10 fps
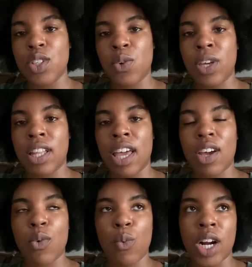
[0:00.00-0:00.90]
doing
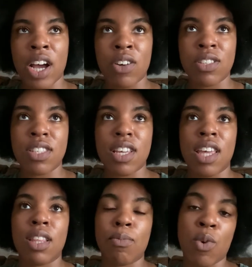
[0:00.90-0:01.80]
workouts
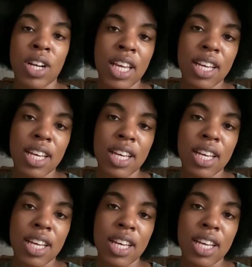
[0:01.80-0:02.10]
in the morning,